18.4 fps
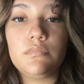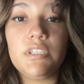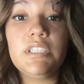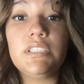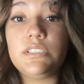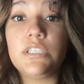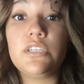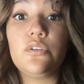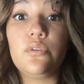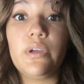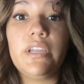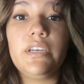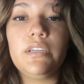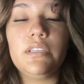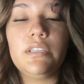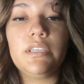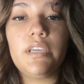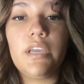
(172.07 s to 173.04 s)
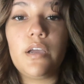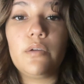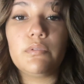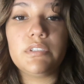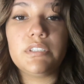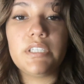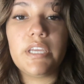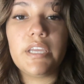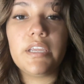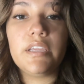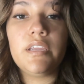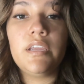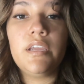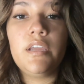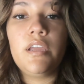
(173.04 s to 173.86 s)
single-handedly, I would say,